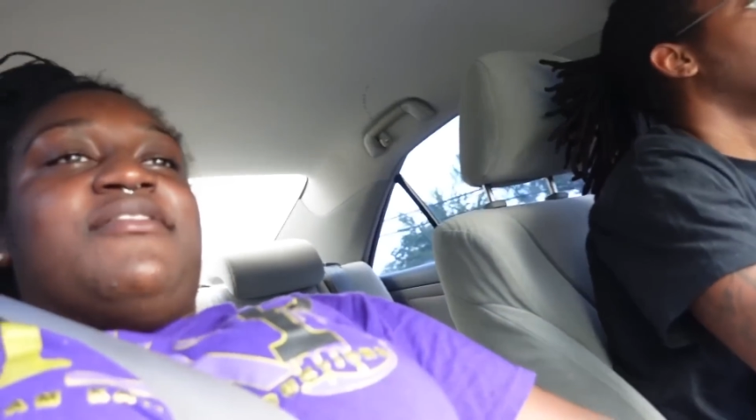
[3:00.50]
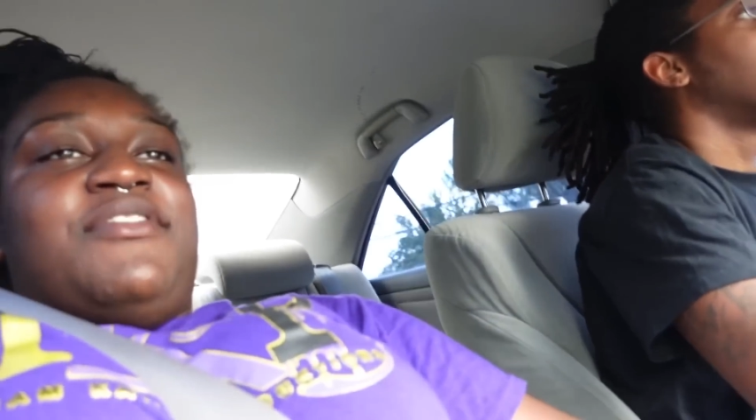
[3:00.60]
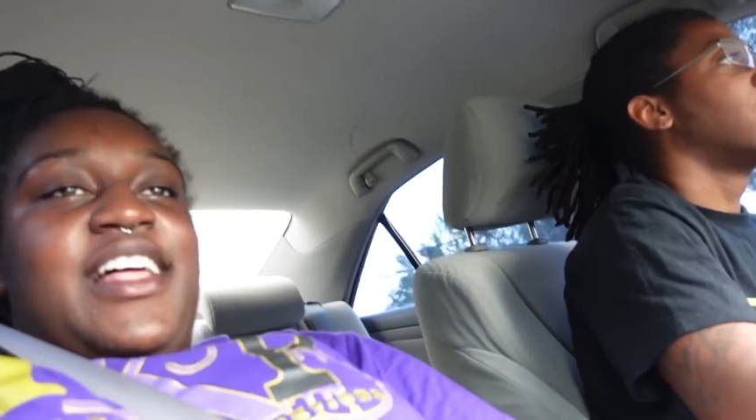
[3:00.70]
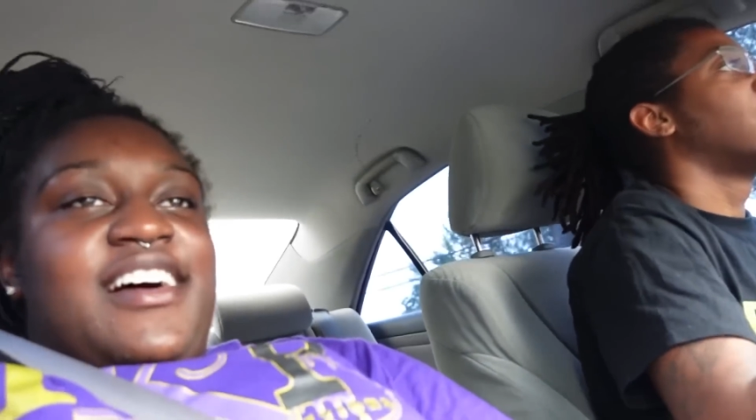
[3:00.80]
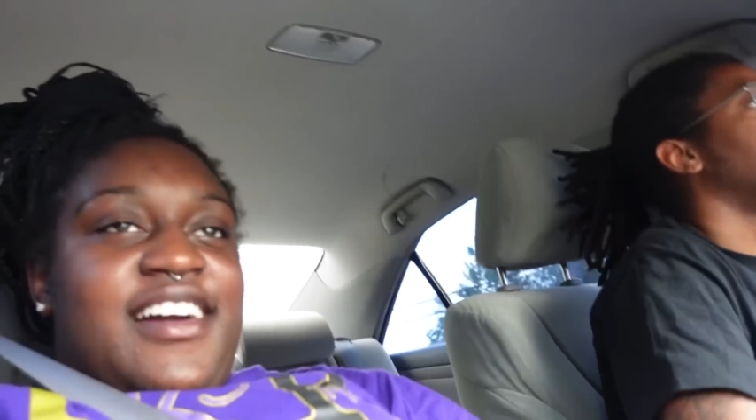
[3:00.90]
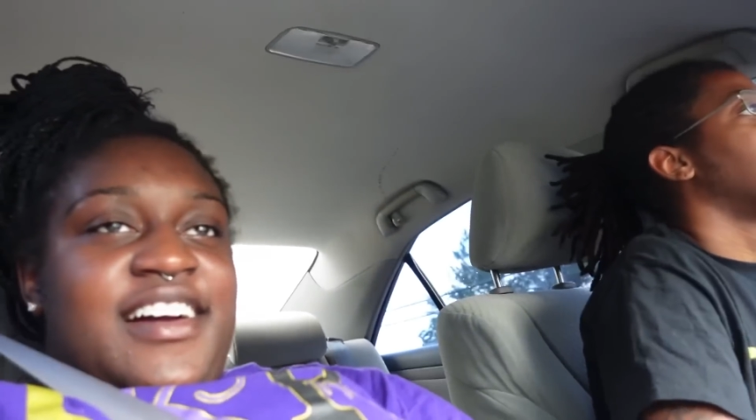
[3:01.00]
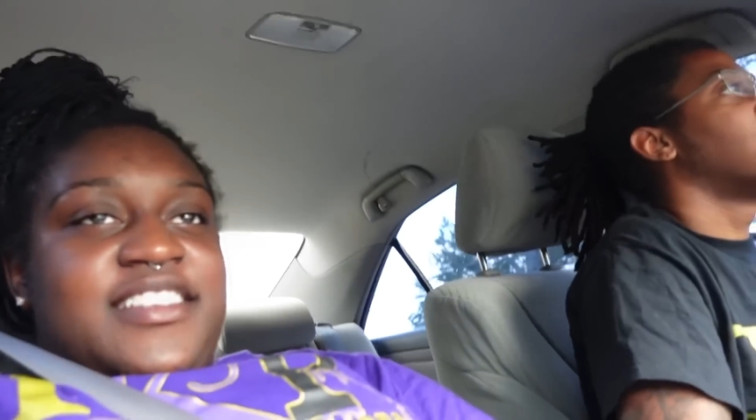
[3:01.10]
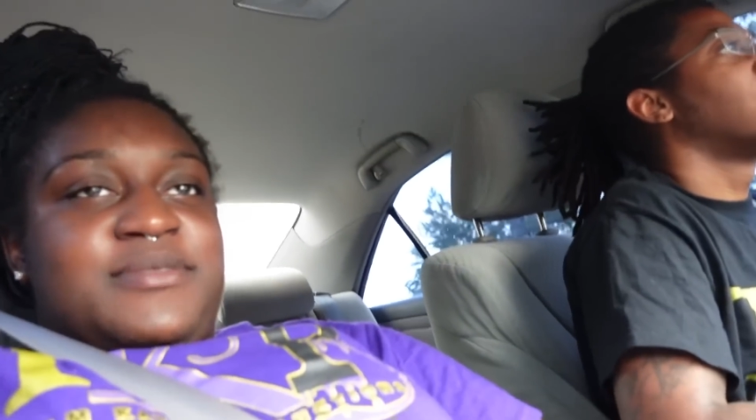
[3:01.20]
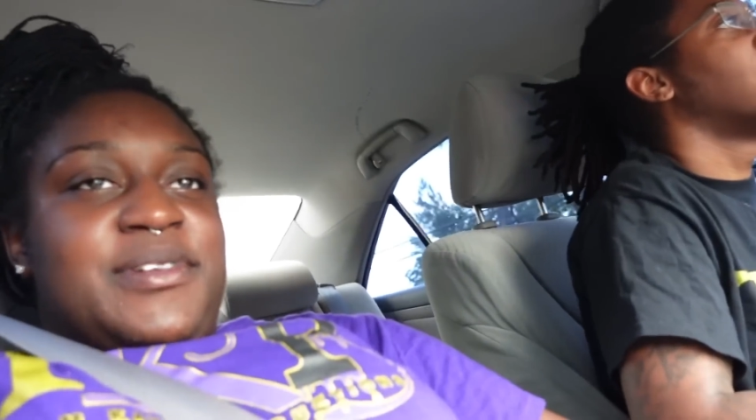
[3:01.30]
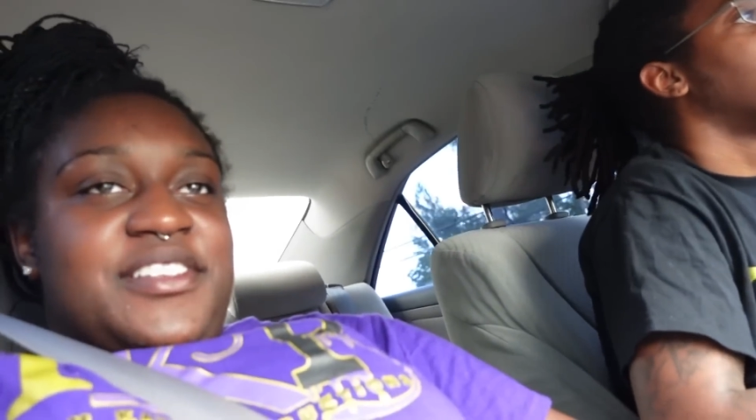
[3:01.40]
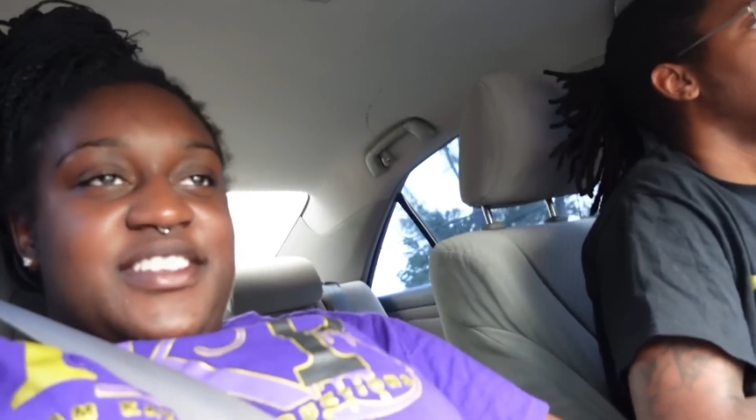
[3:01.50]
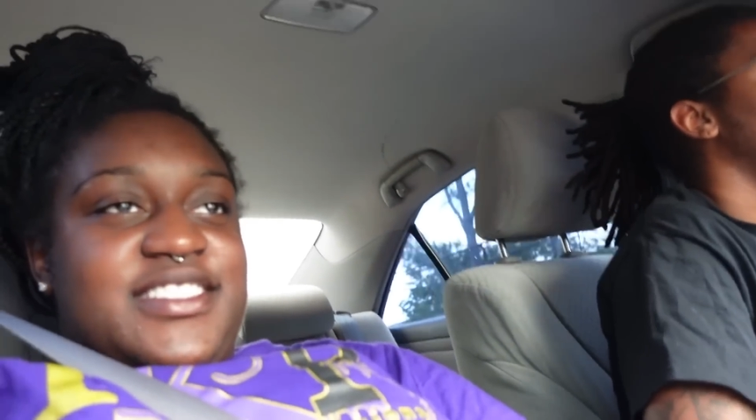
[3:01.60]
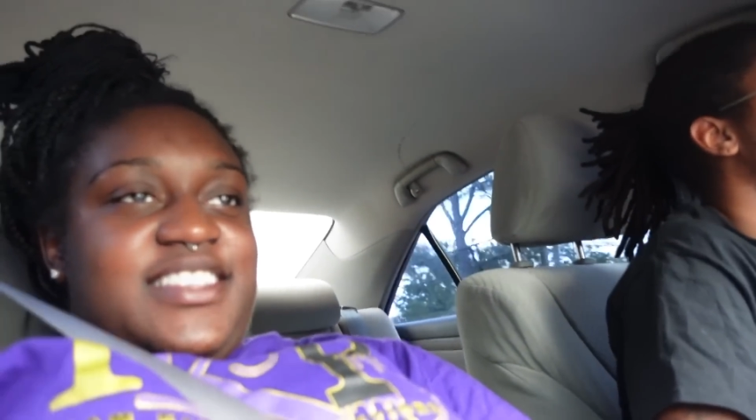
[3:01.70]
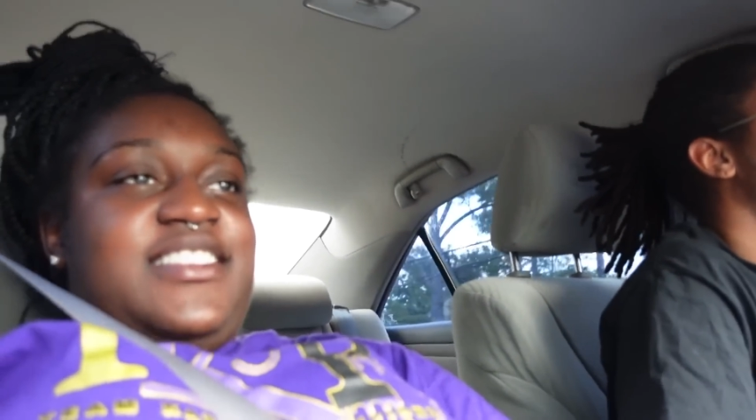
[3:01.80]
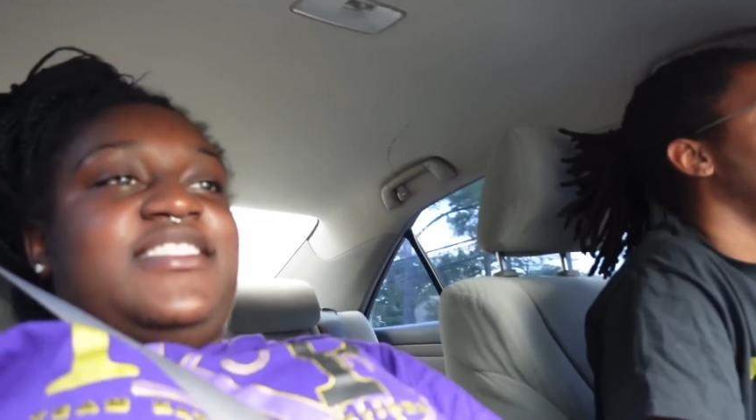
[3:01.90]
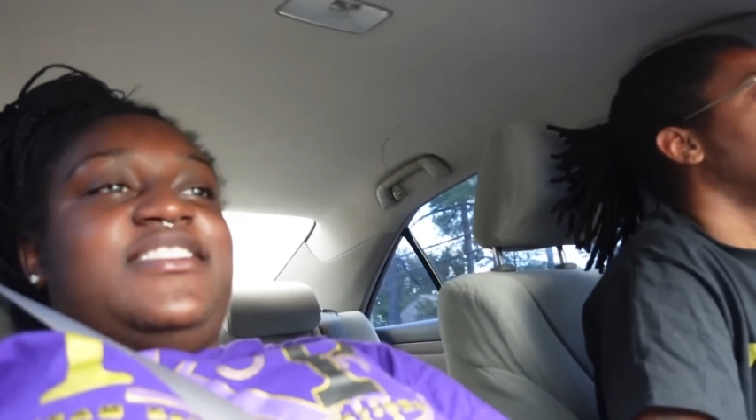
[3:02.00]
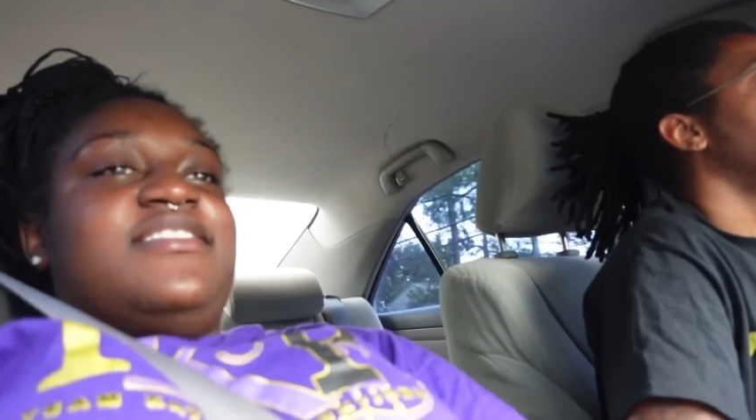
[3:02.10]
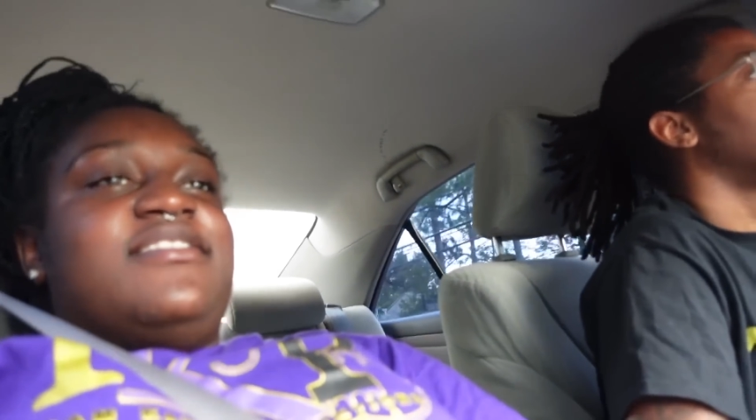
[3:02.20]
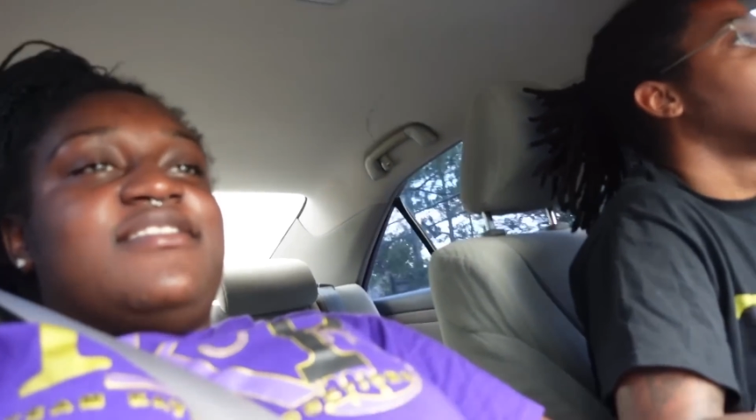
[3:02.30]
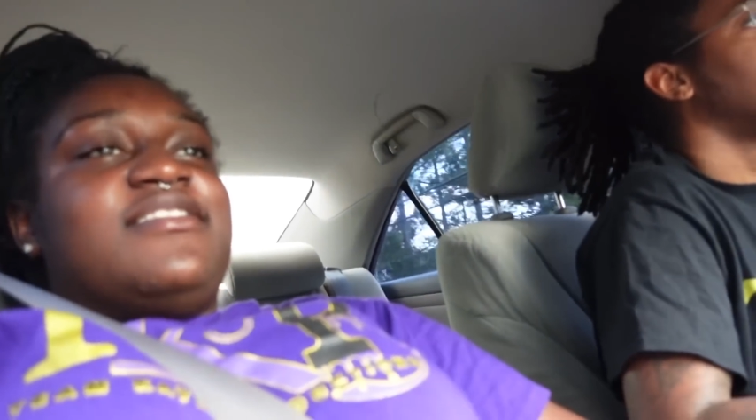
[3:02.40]
vlog our experience at
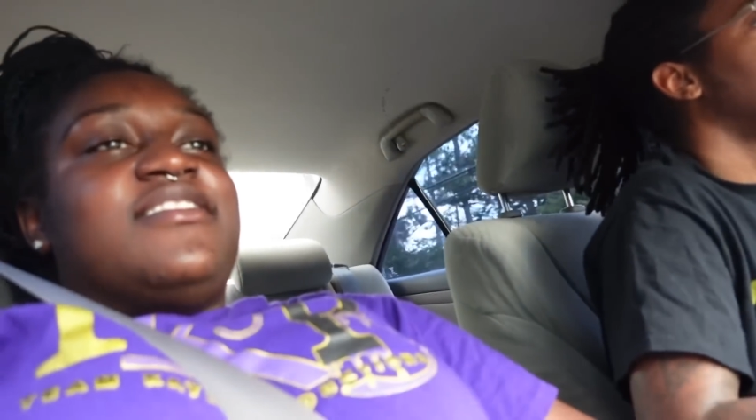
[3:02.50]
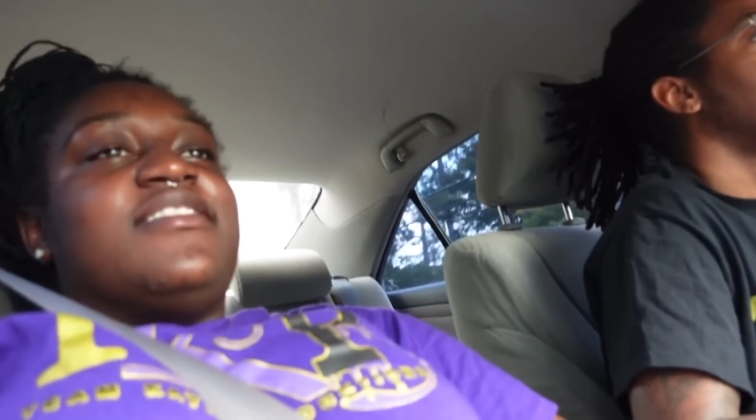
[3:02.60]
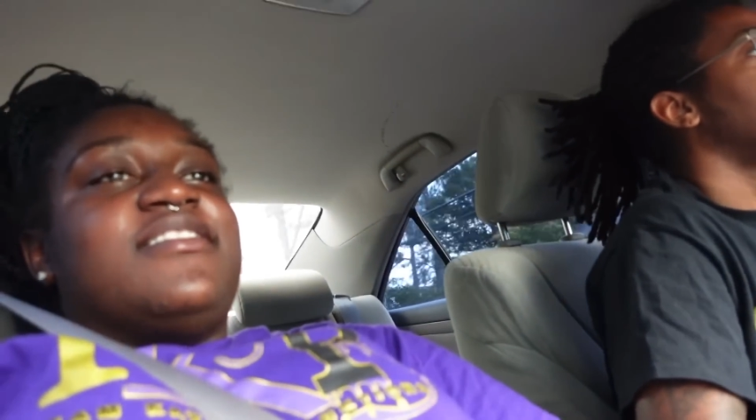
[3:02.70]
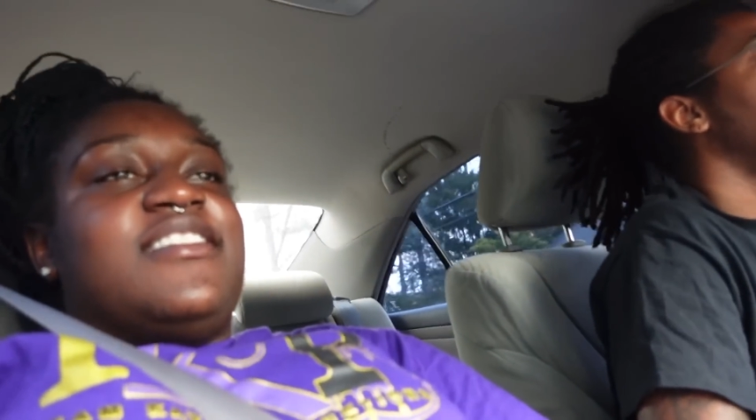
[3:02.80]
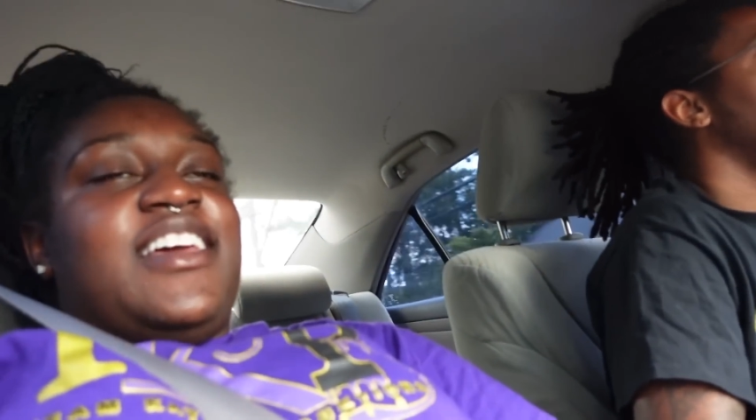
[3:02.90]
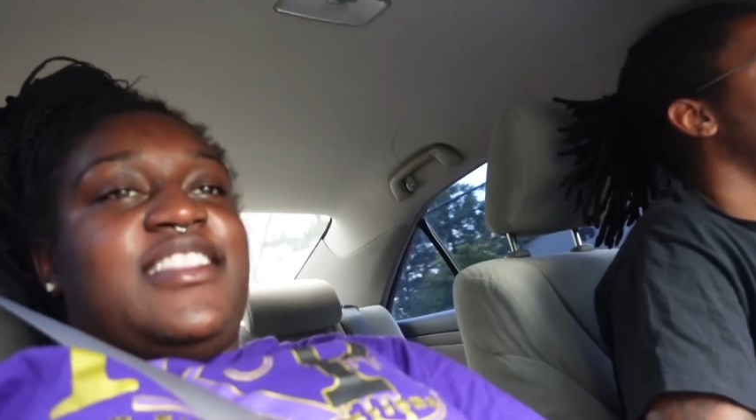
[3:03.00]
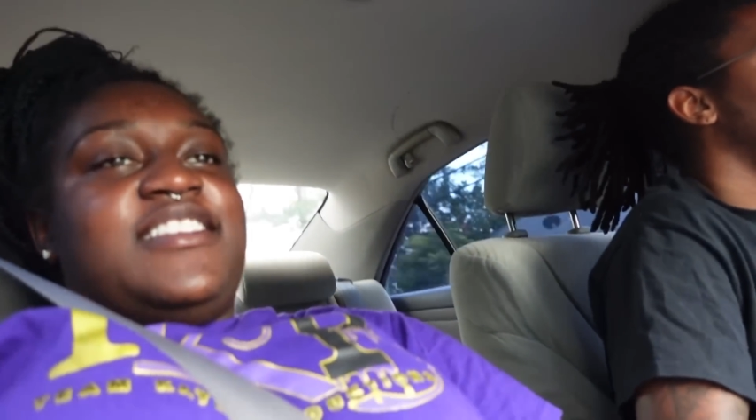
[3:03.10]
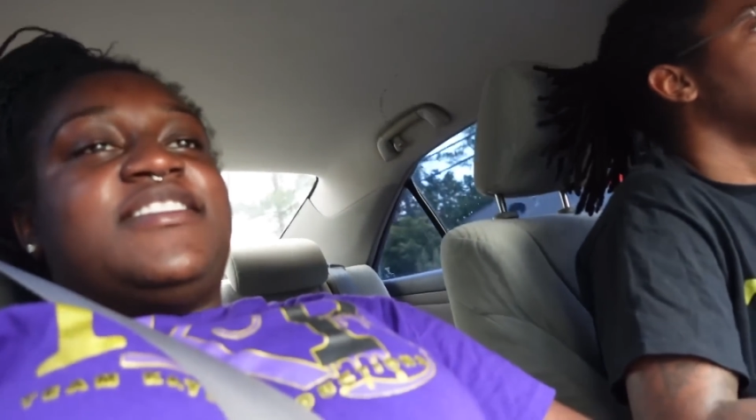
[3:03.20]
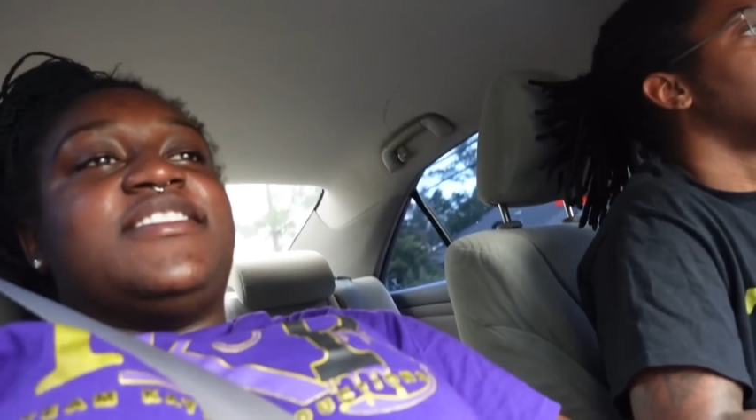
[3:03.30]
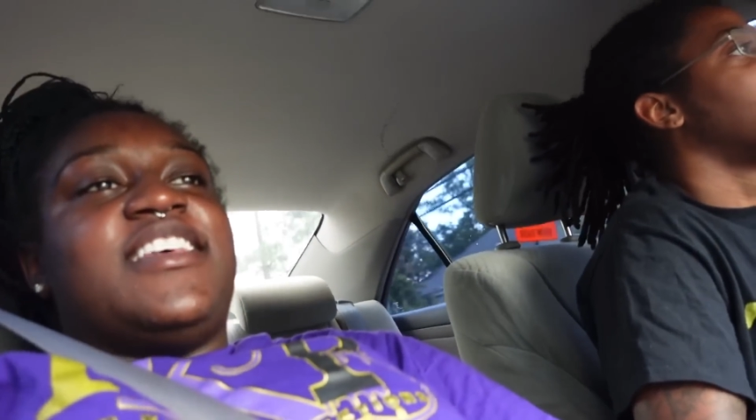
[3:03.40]
this